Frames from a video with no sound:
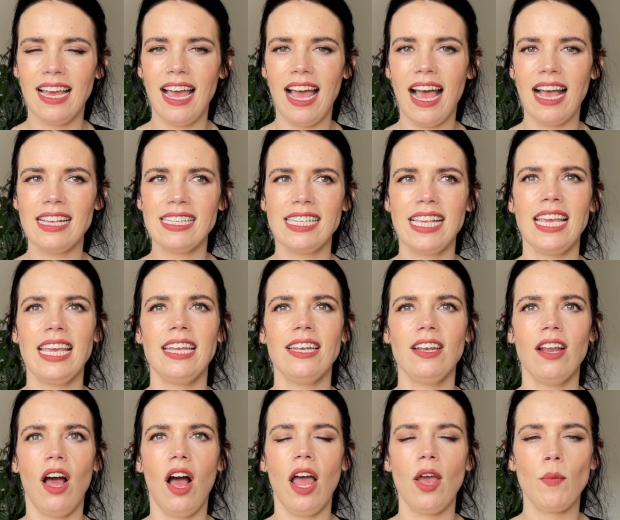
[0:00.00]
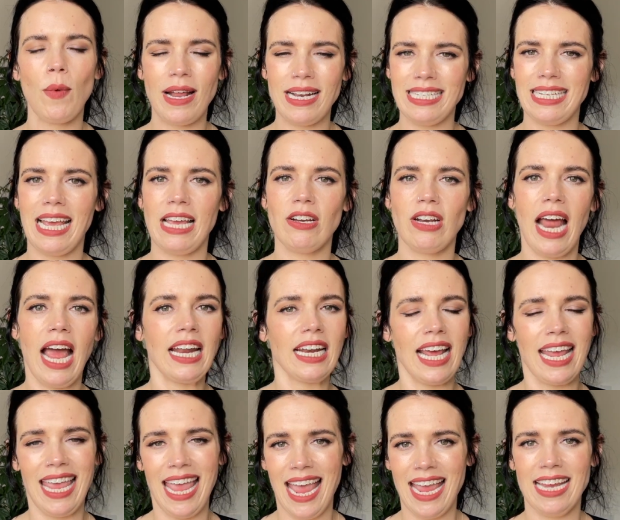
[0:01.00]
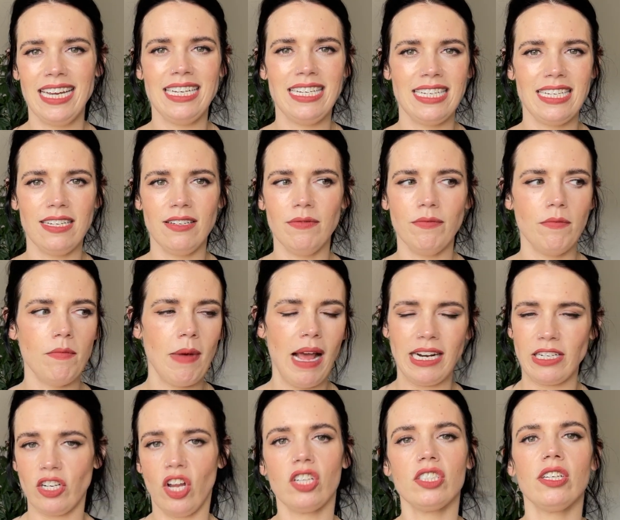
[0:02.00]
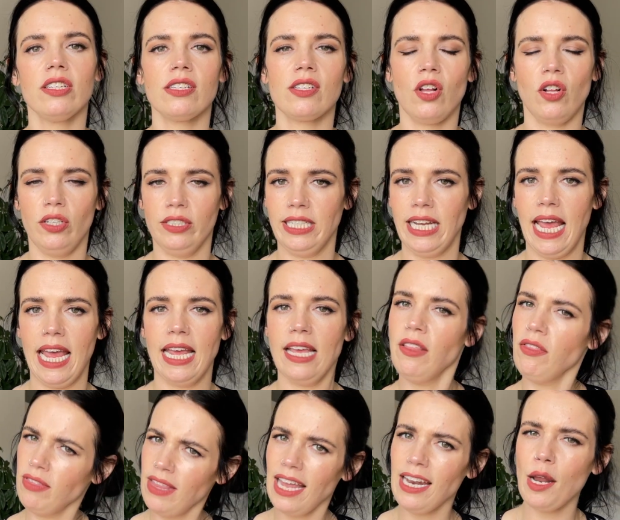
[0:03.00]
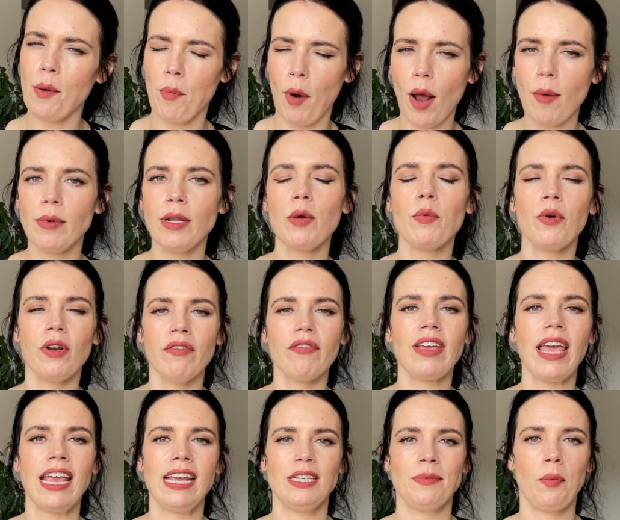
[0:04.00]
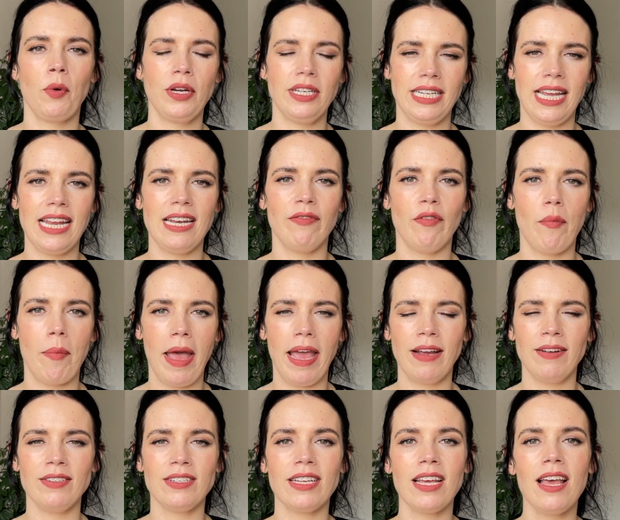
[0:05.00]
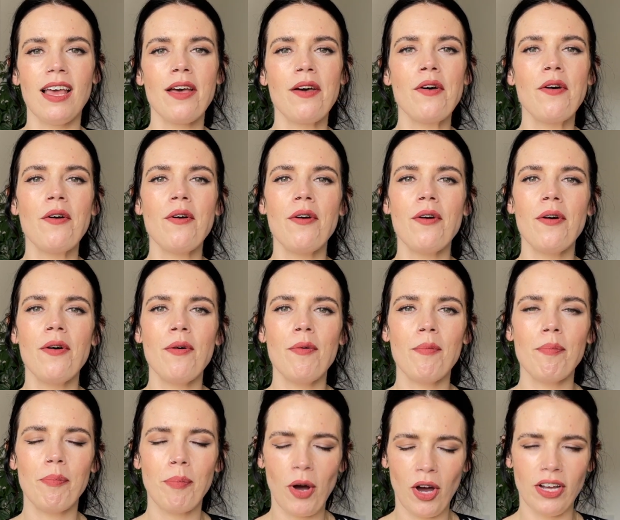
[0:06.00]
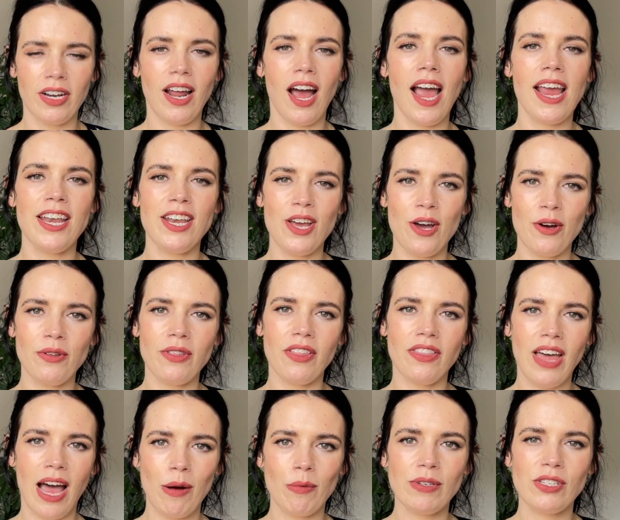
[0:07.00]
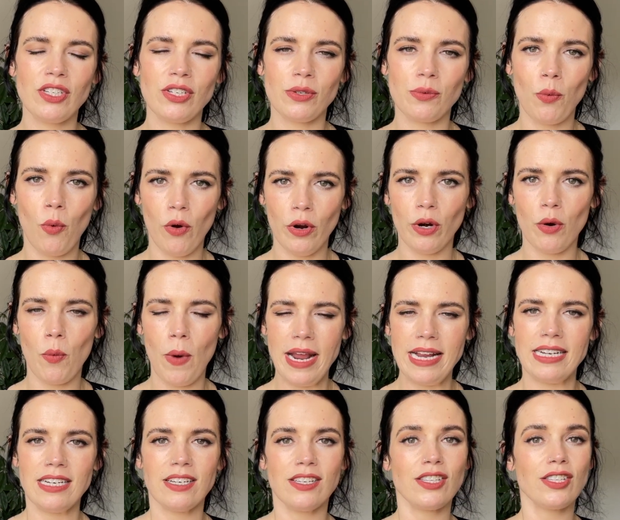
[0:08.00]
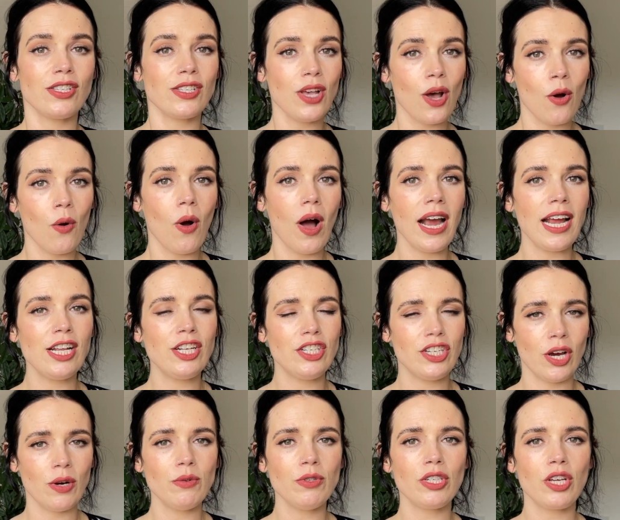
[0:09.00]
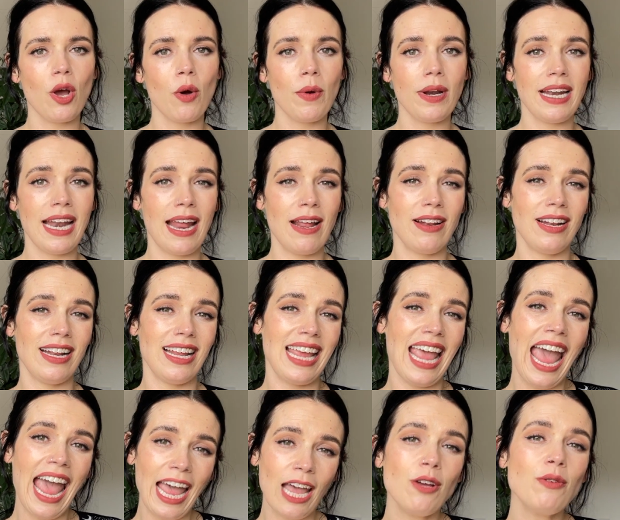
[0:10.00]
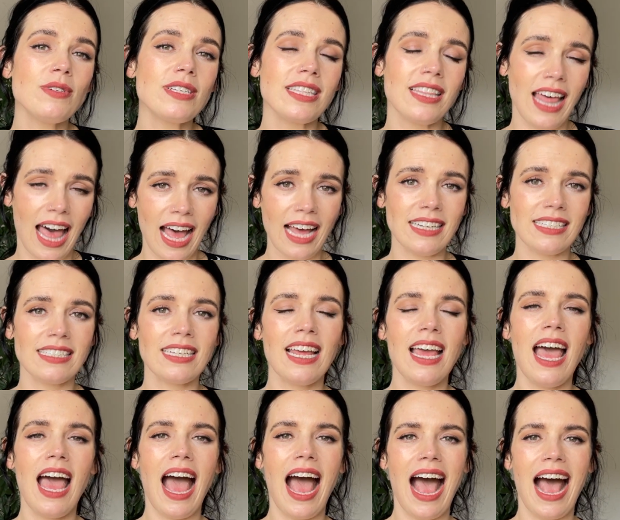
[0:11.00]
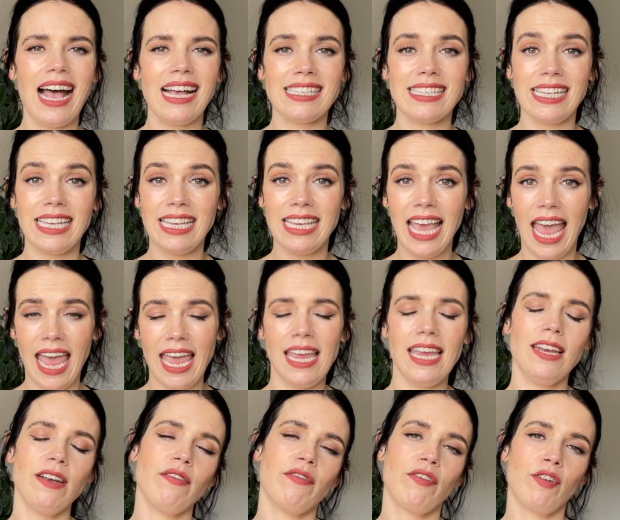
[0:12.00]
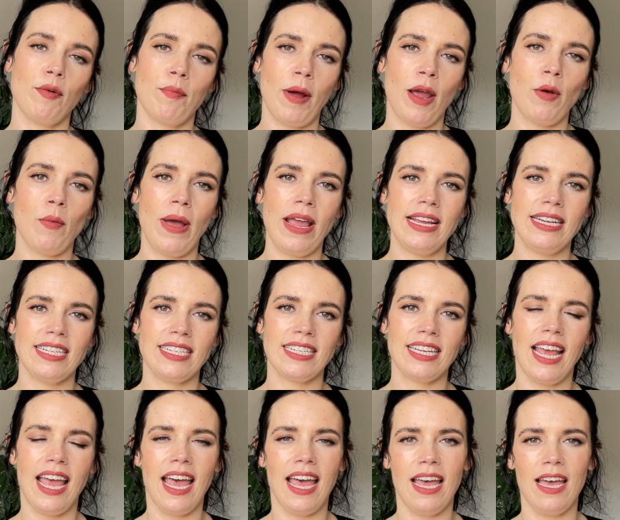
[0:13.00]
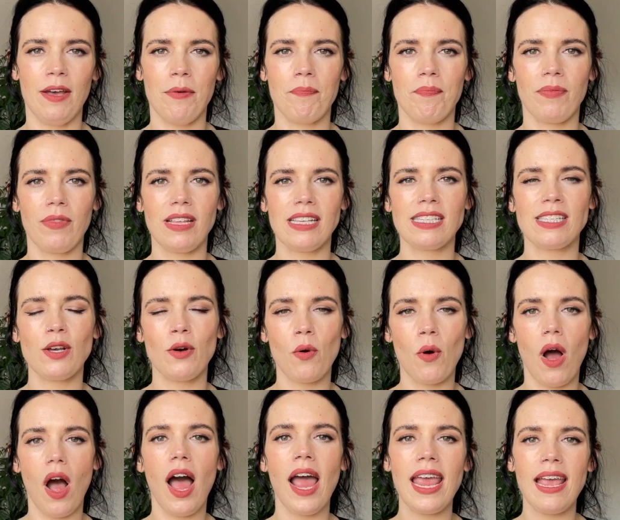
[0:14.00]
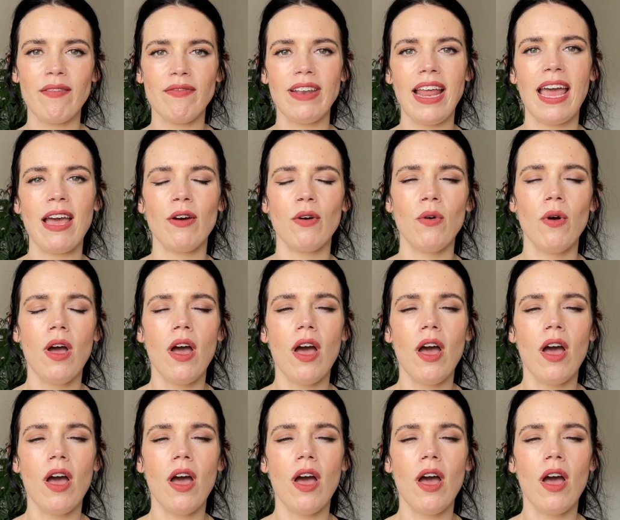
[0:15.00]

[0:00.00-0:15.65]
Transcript: as in I went out and I ate McDonald's all day, then I probably would have gained zero point eight of a pound. But I know that that was just water weight. So I don't go and count that as a gain for my weight. Um, so I have now,